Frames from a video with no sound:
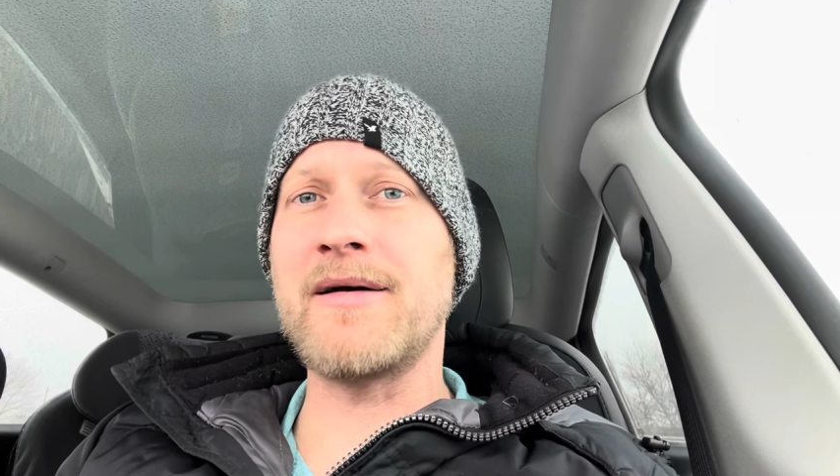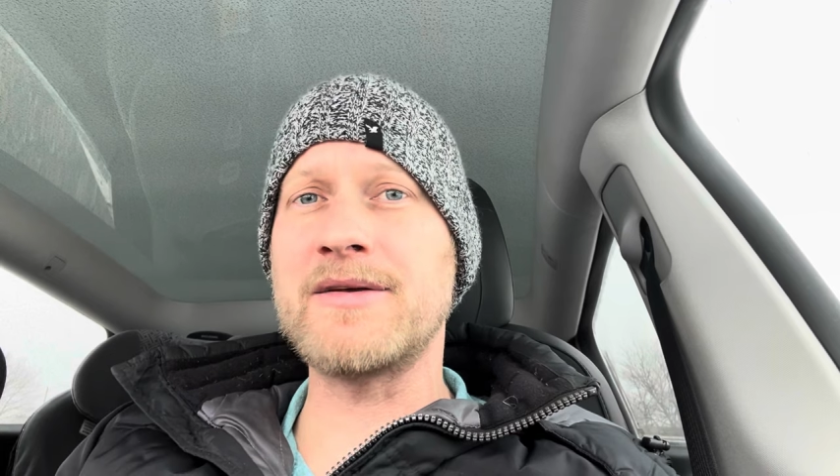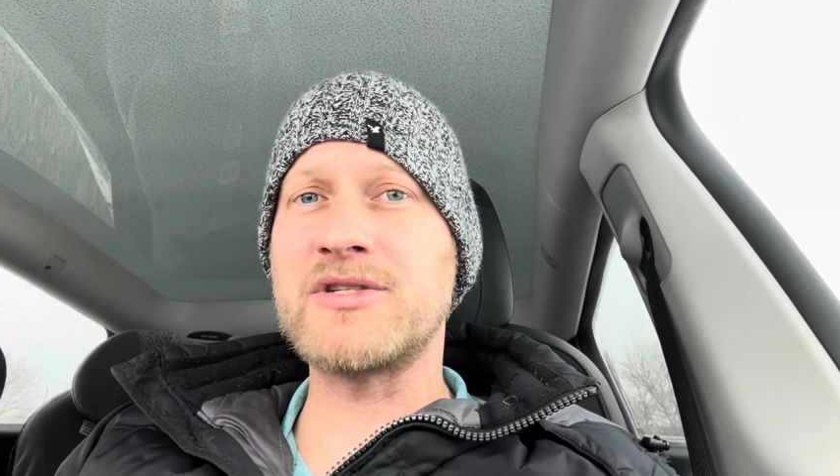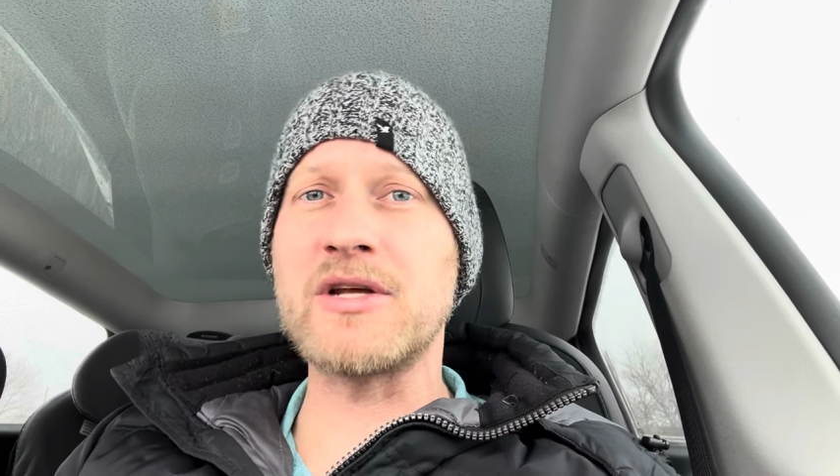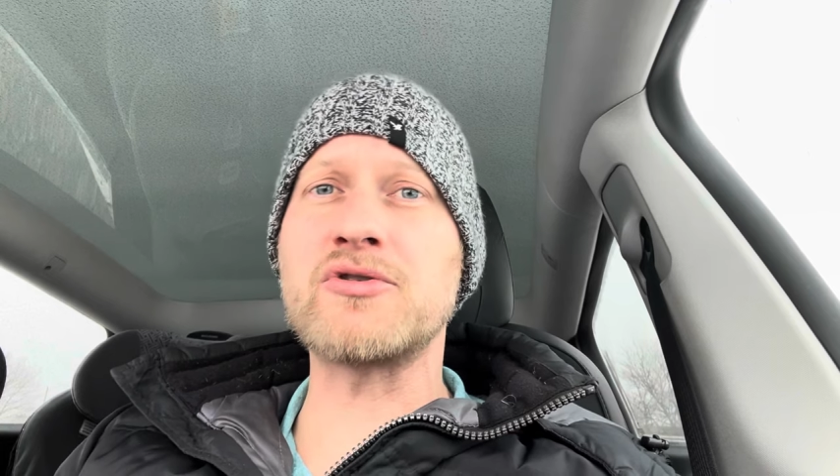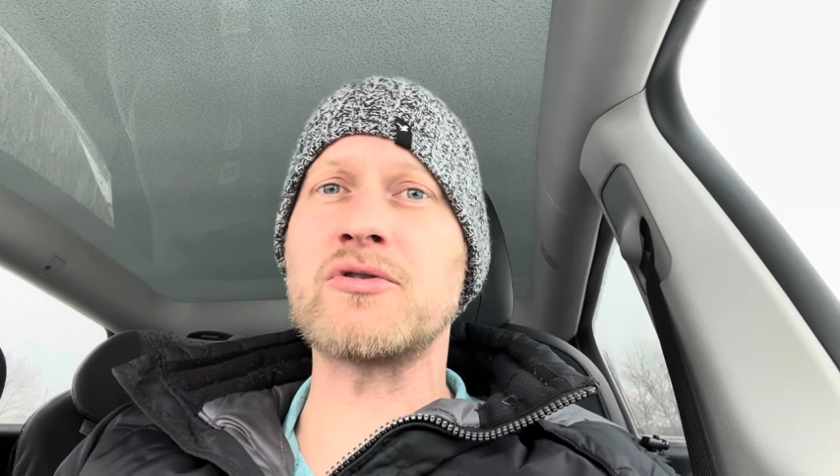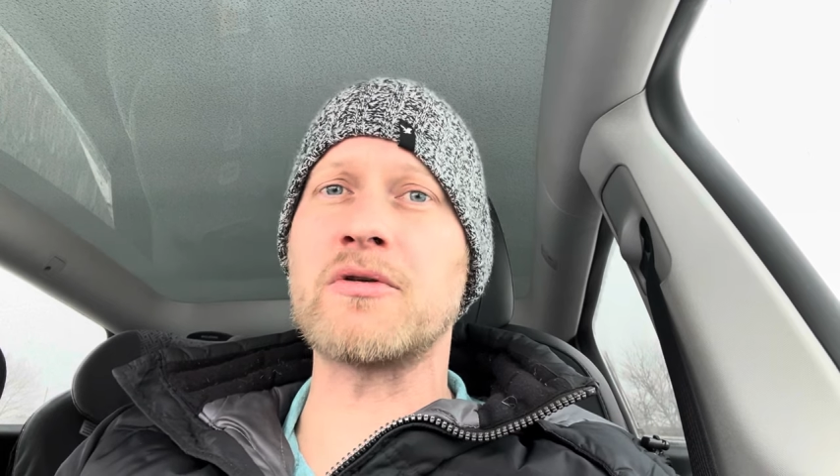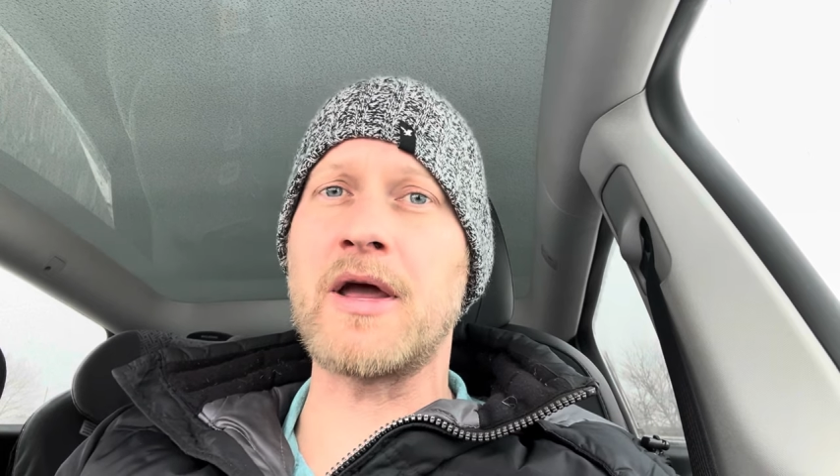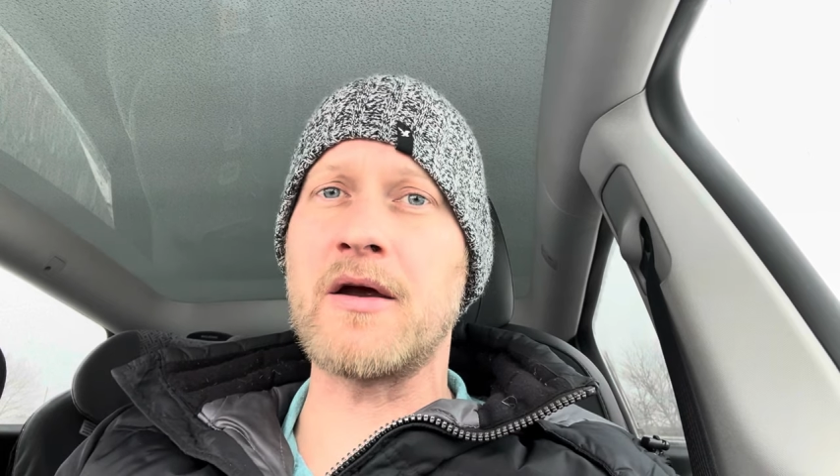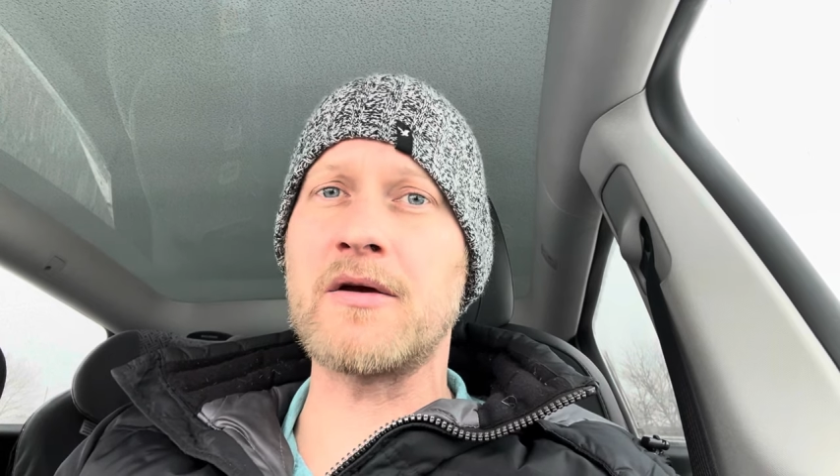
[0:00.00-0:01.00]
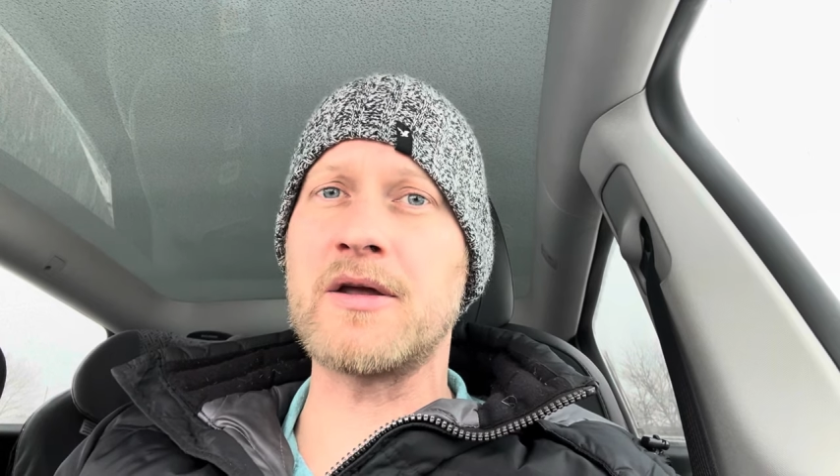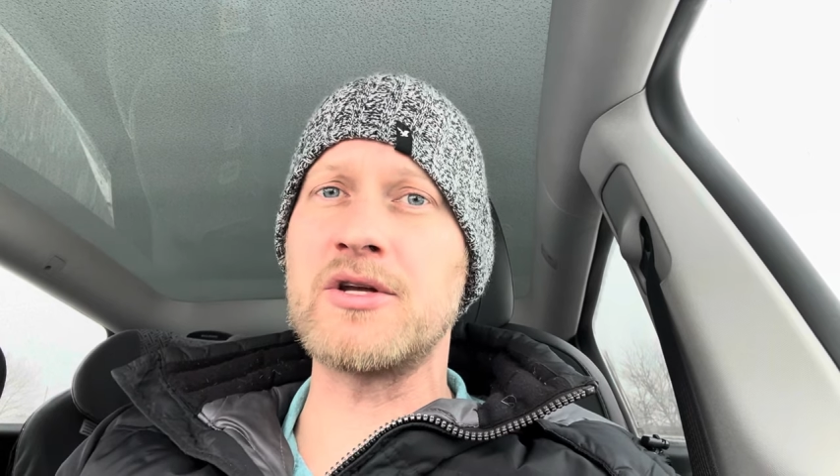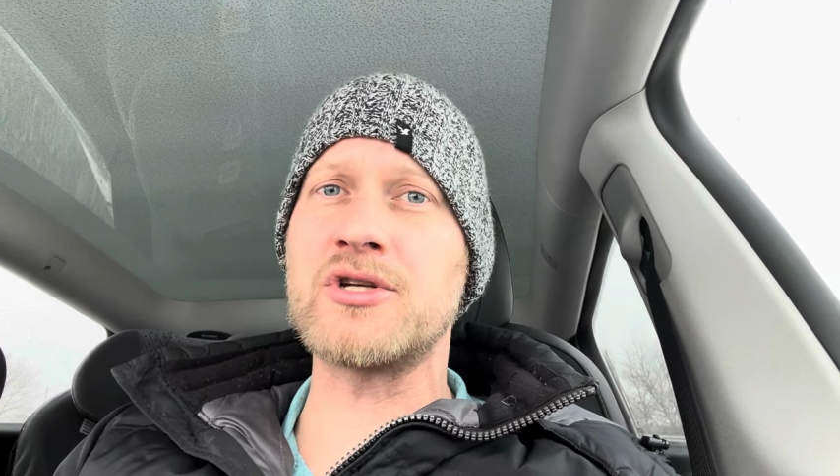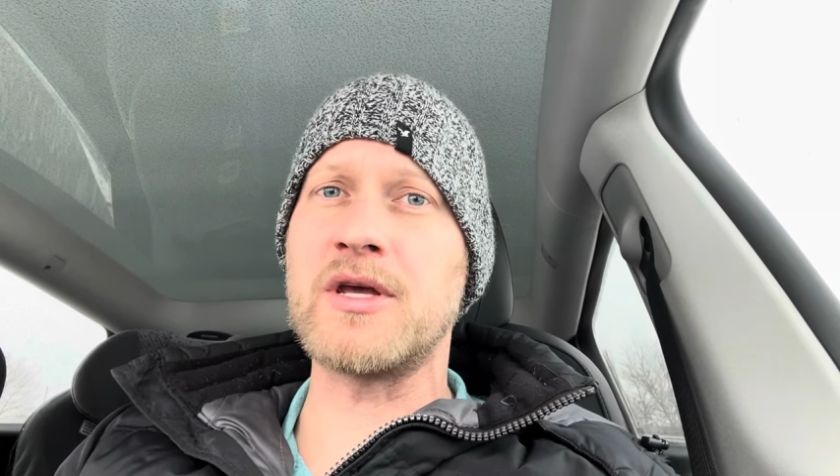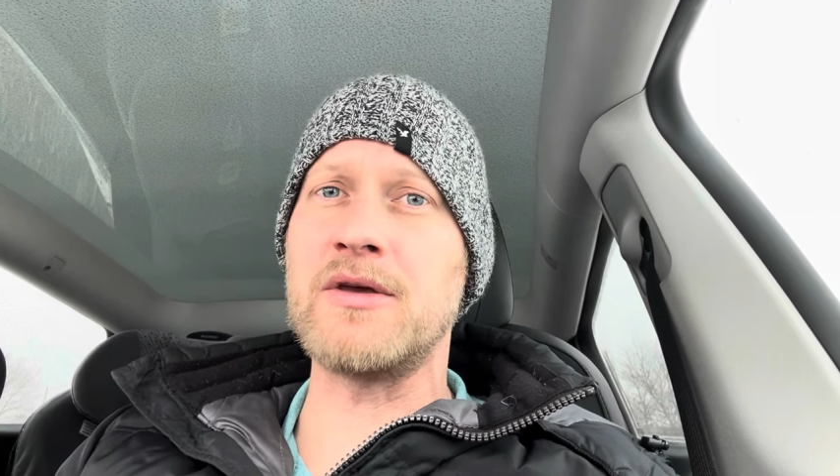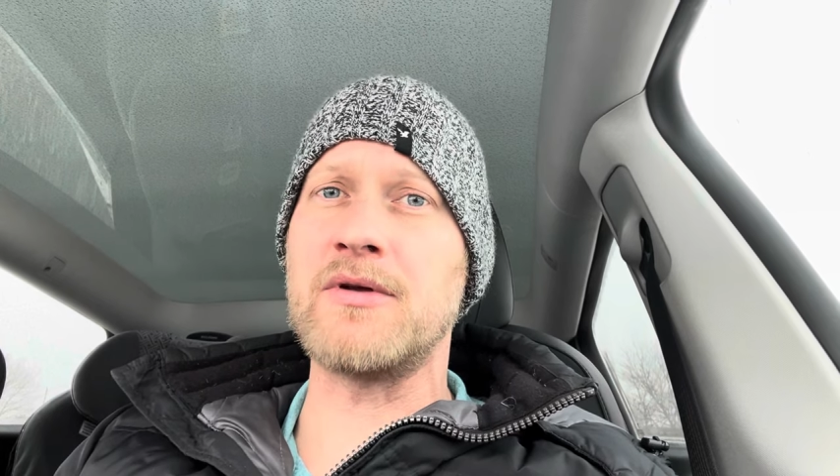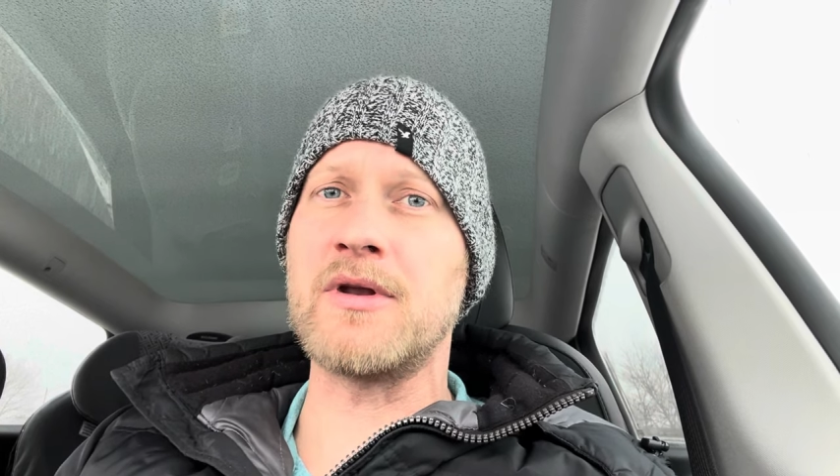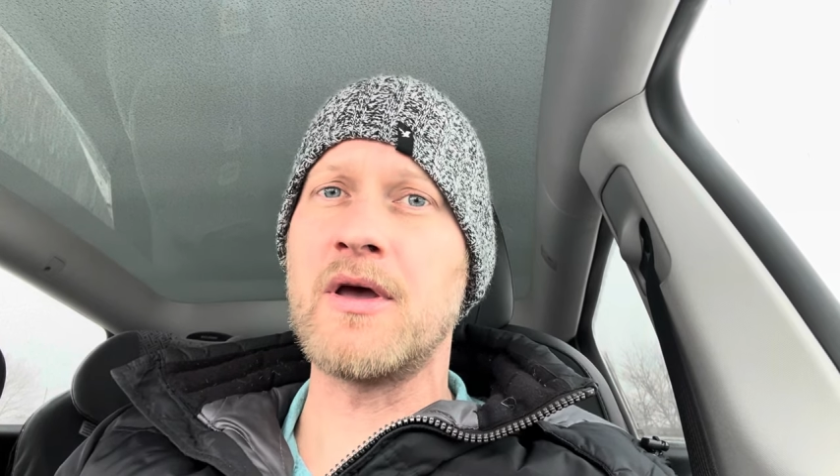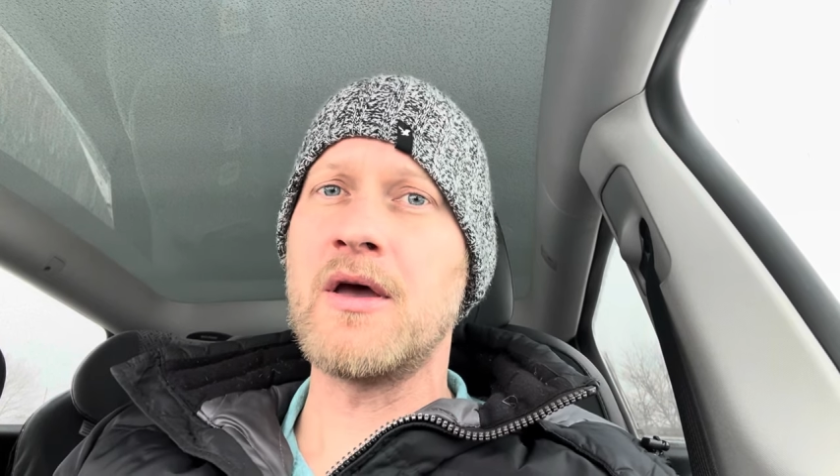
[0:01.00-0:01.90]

central air conditioning unit?